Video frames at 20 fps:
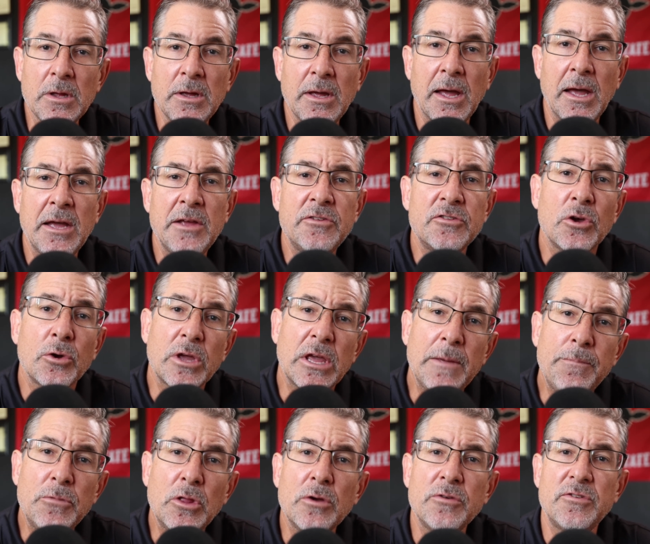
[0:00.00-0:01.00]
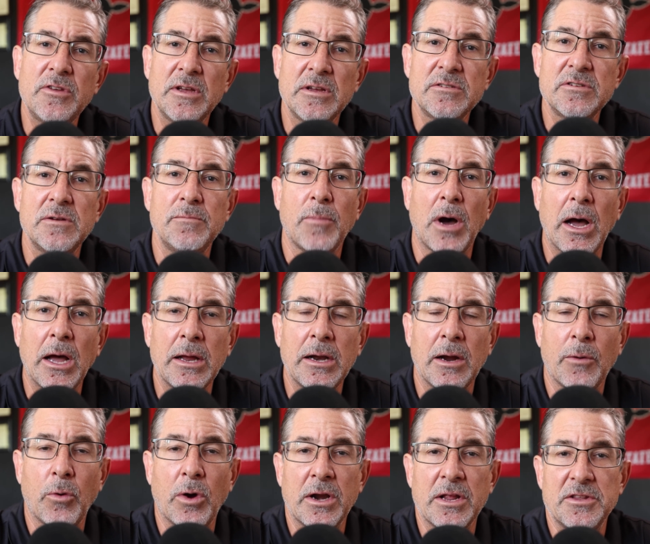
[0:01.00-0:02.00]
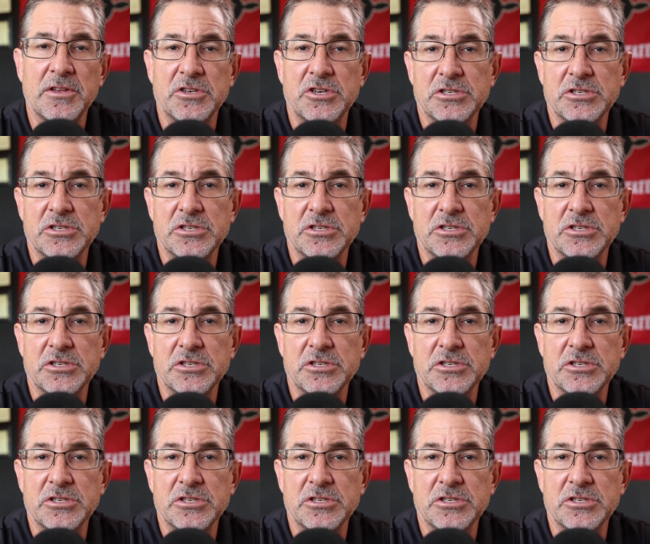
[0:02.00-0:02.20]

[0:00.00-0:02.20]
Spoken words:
Okay, so keep those things in mind. I wanted to